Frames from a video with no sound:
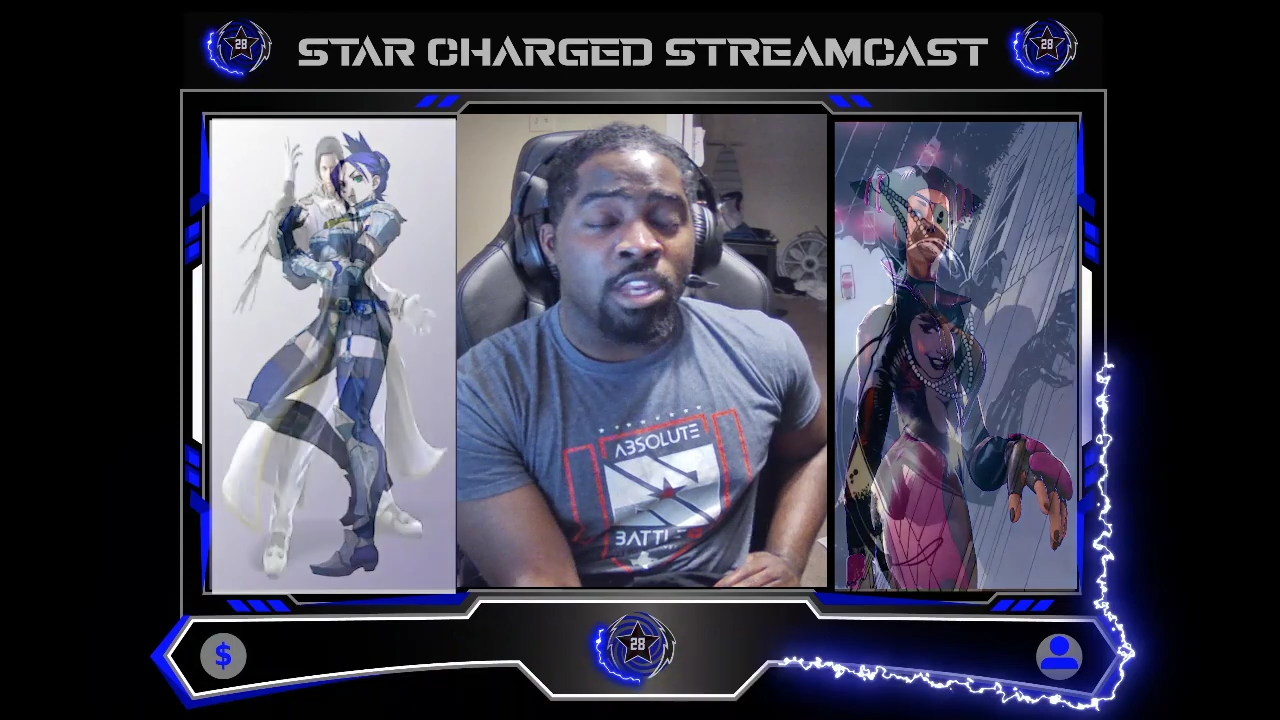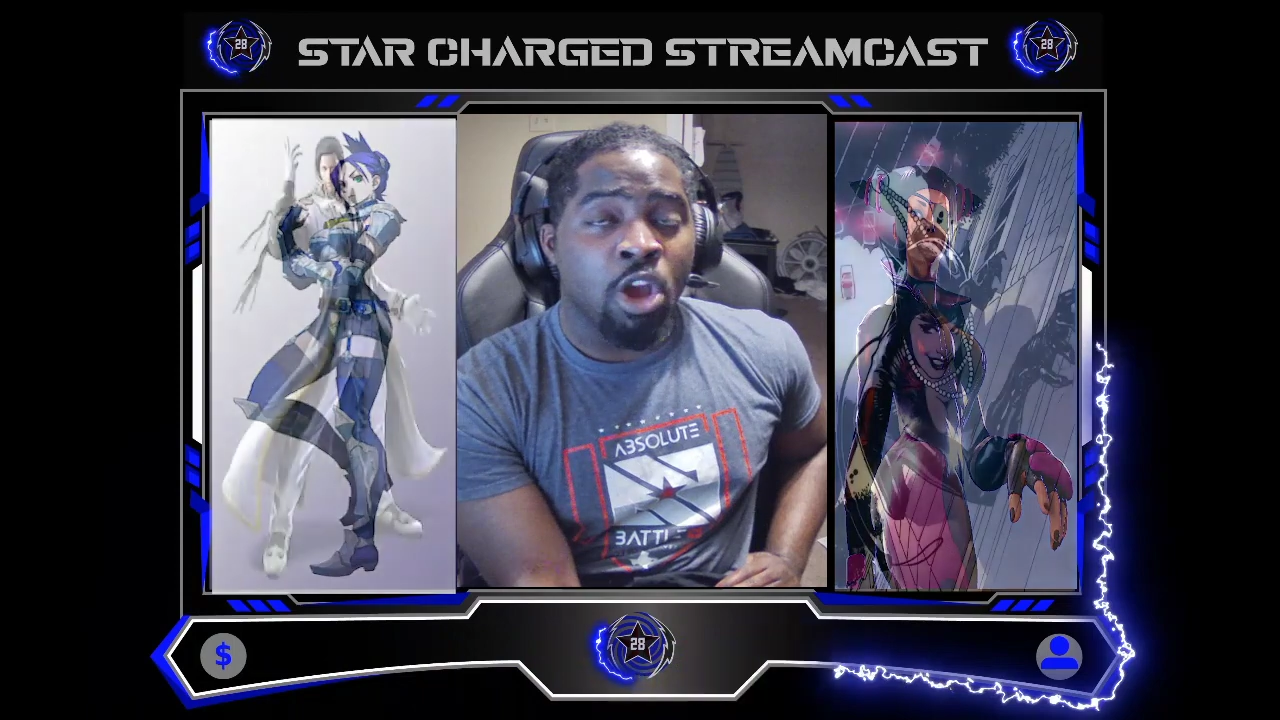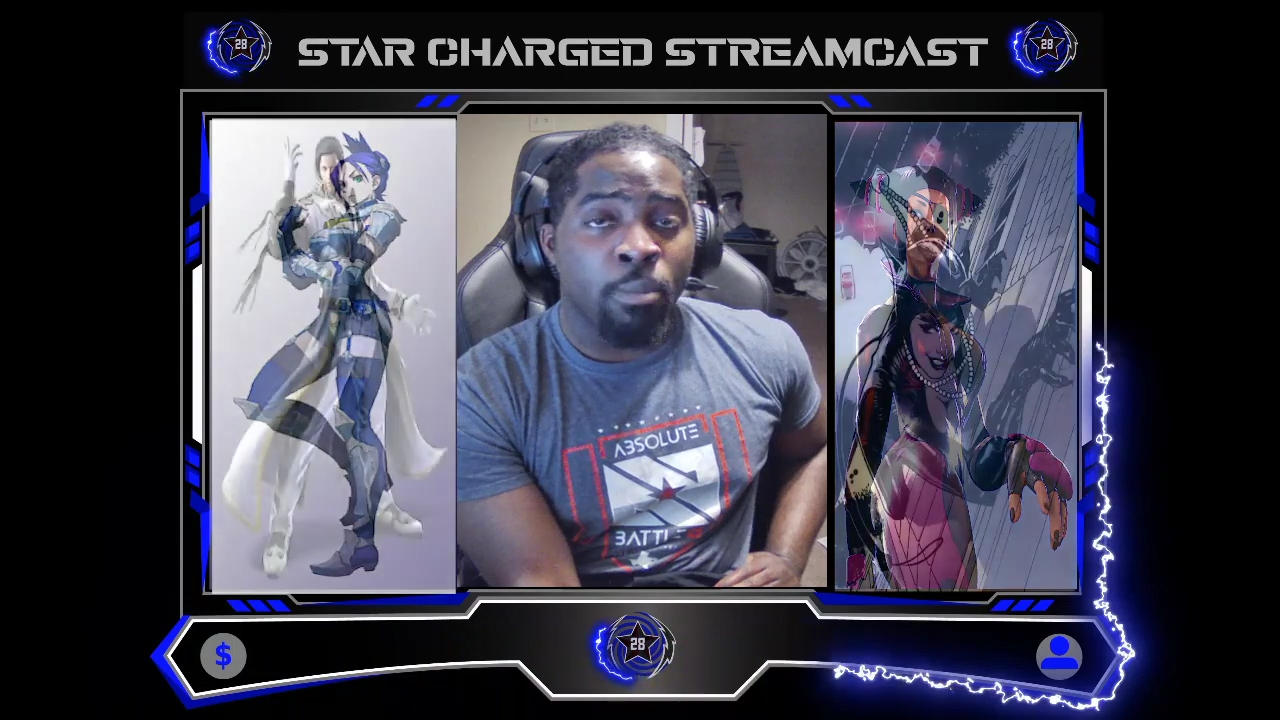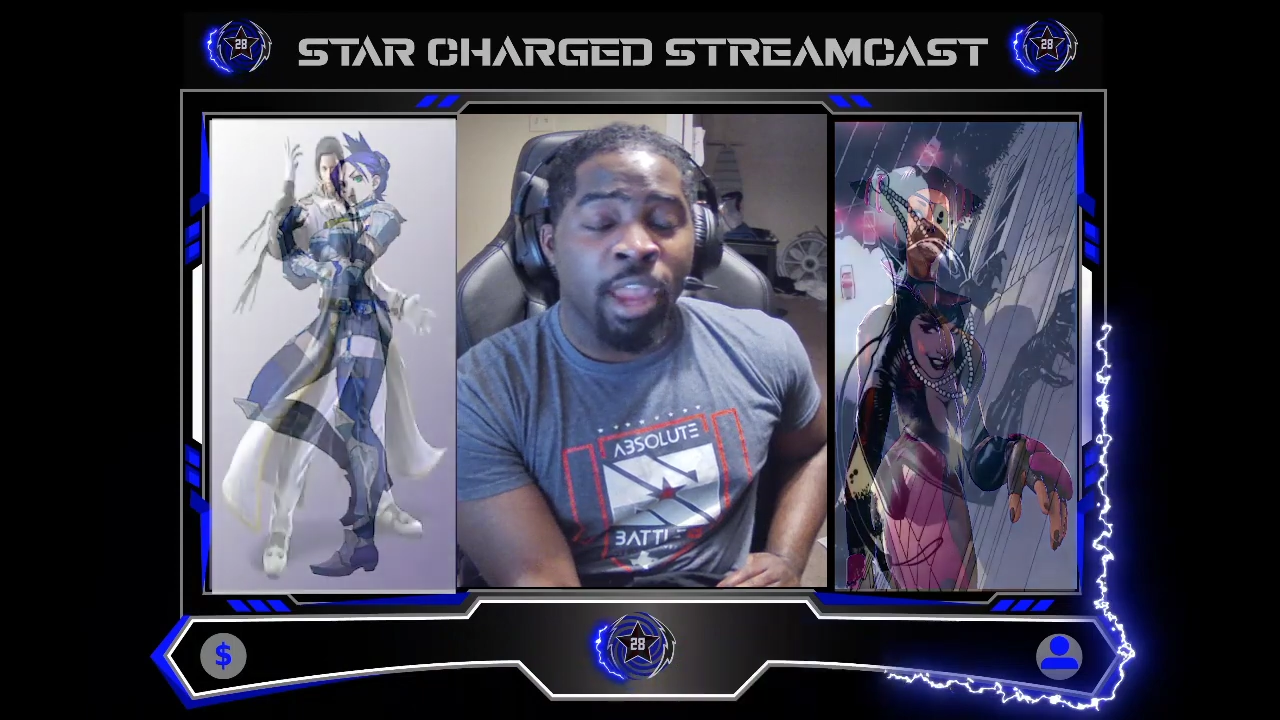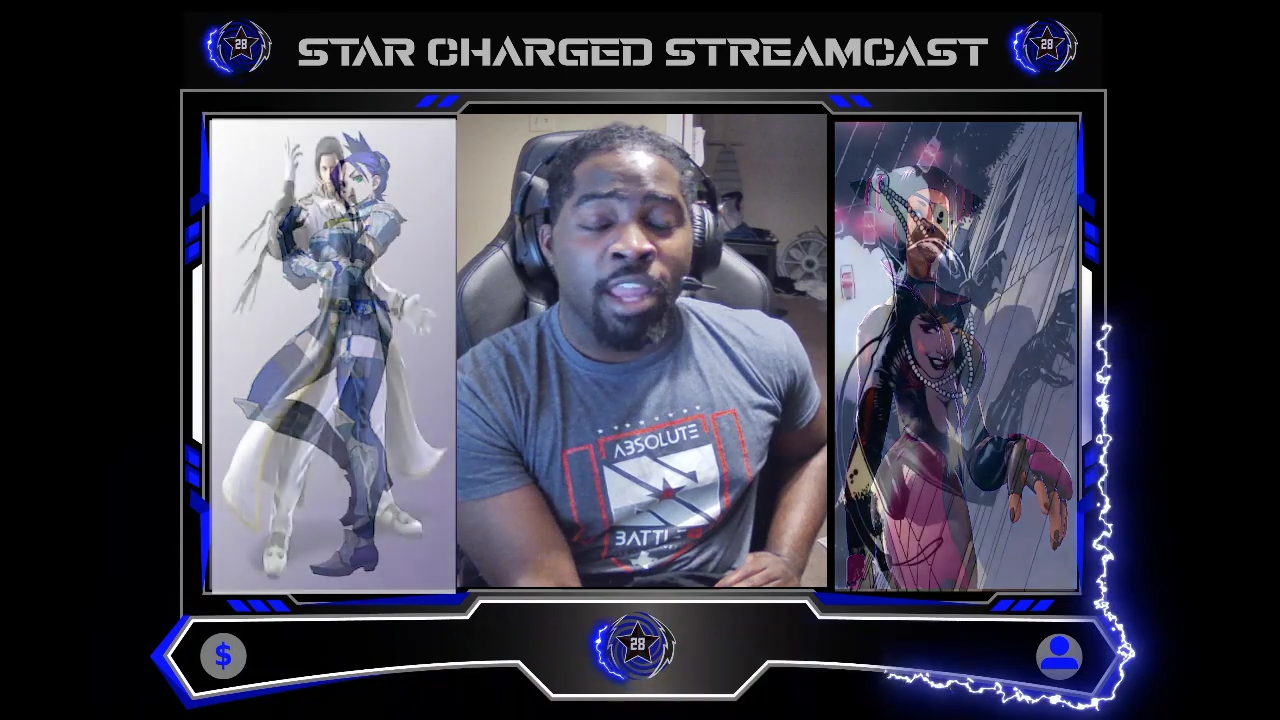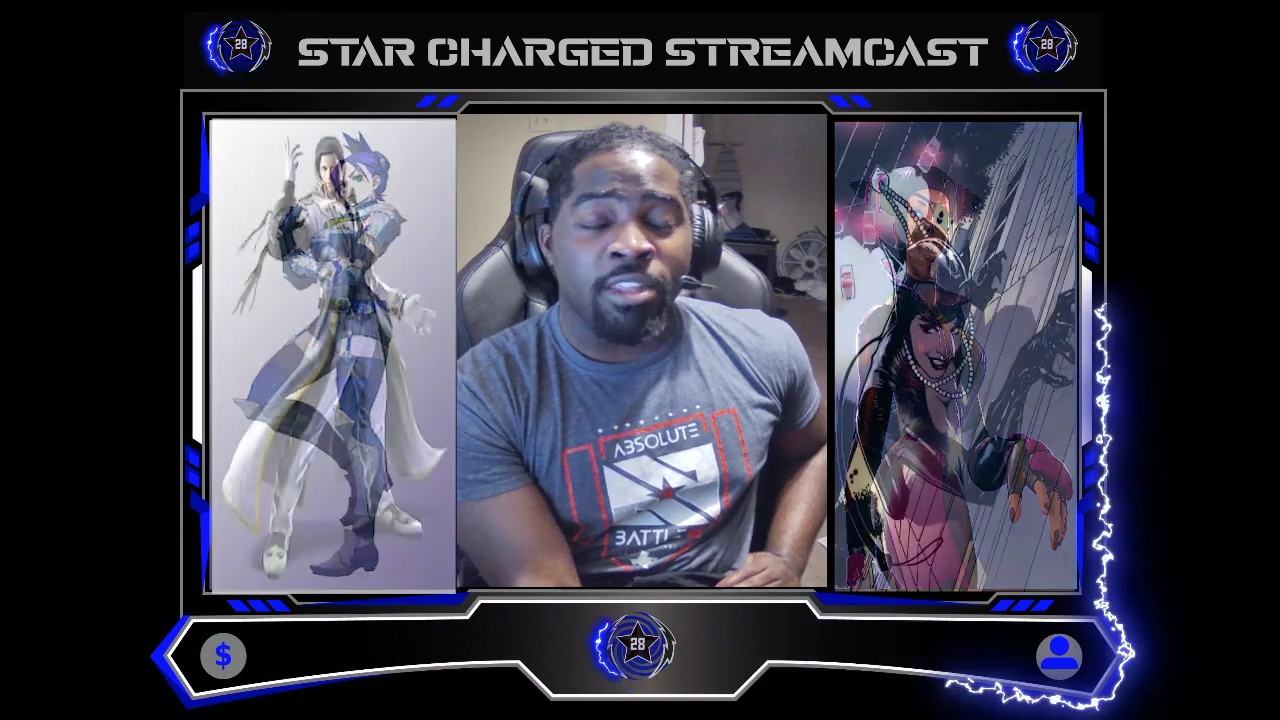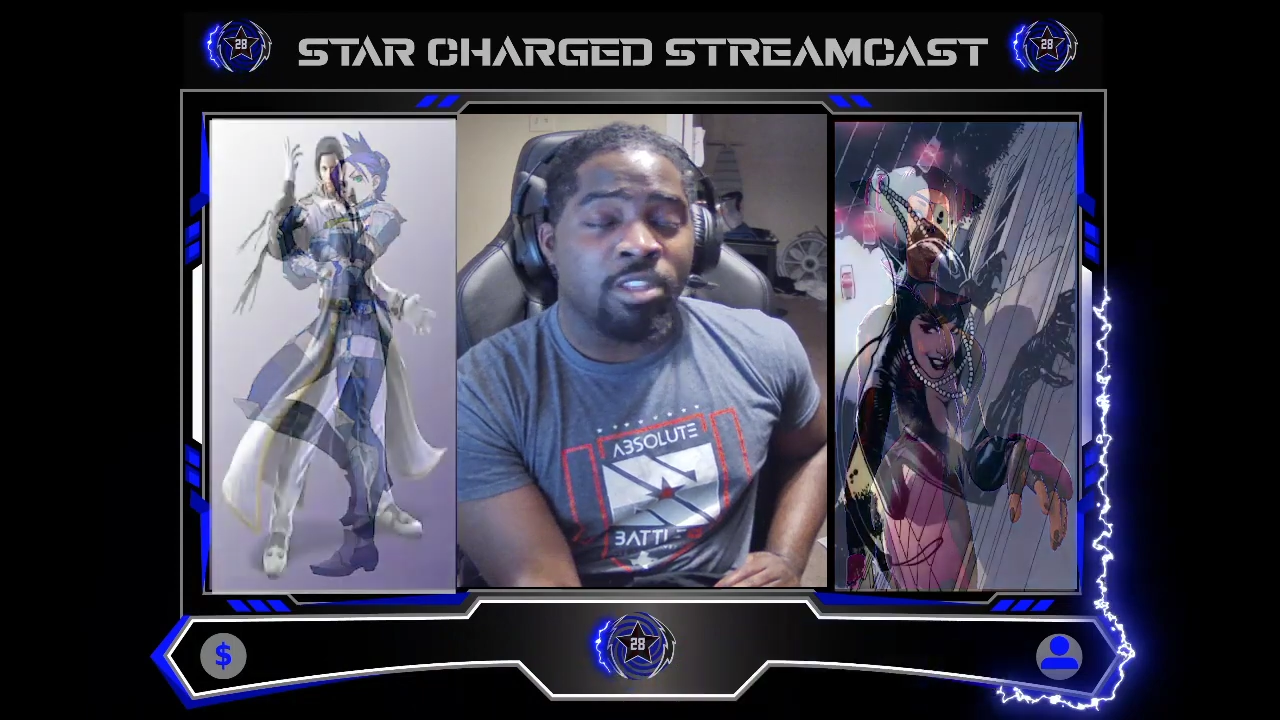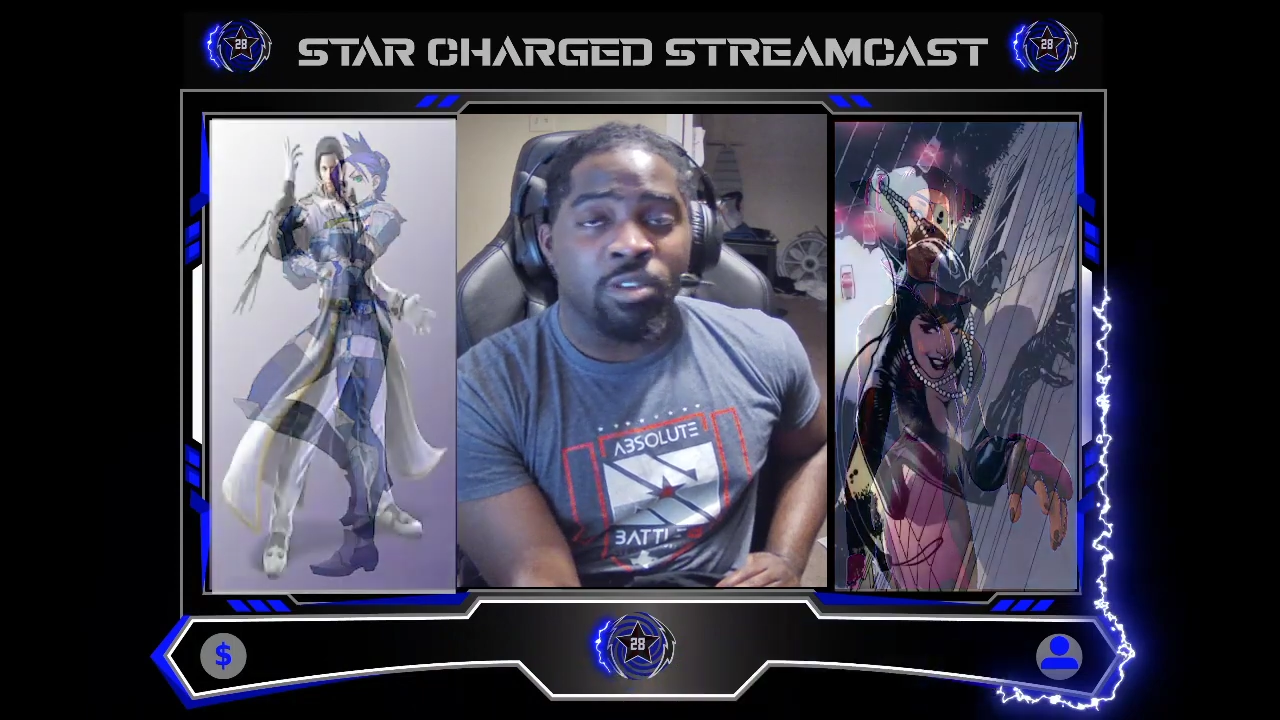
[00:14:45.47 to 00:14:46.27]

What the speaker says: no mains,